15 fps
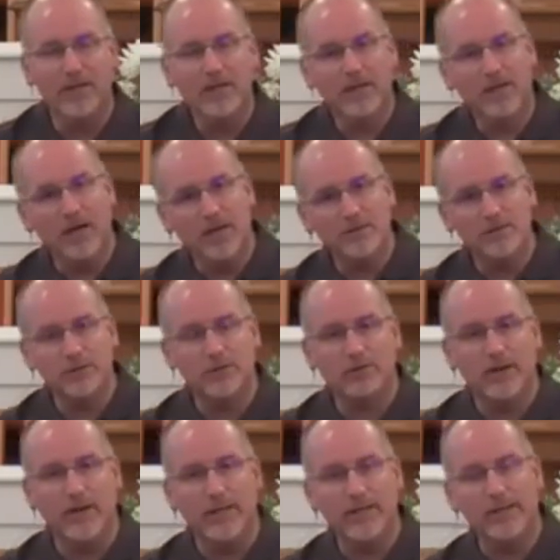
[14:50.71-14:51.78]

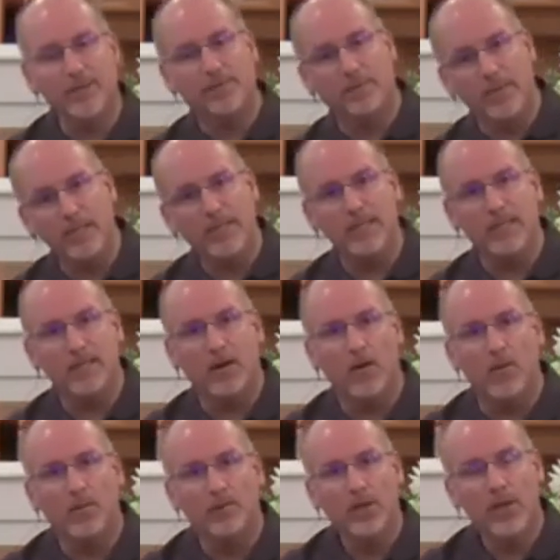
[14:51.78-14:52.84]
concentrating completely
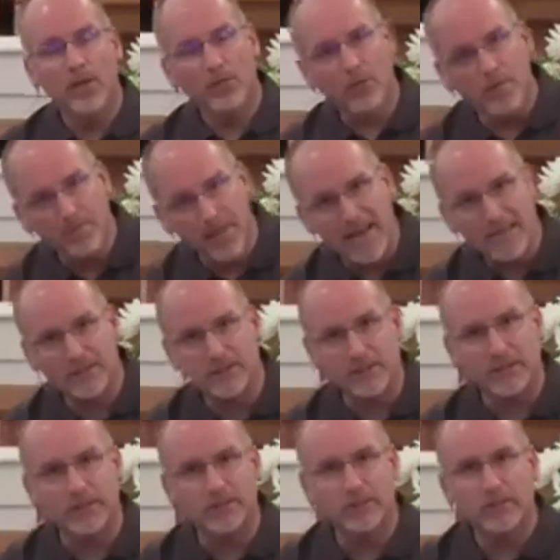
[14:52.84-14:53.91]
on the
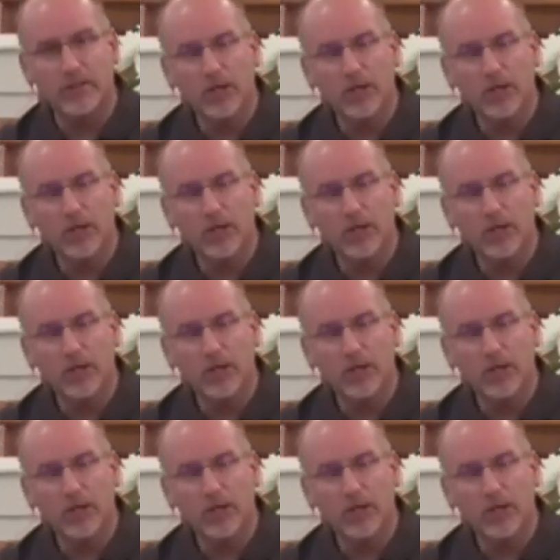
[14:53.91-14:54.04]
message,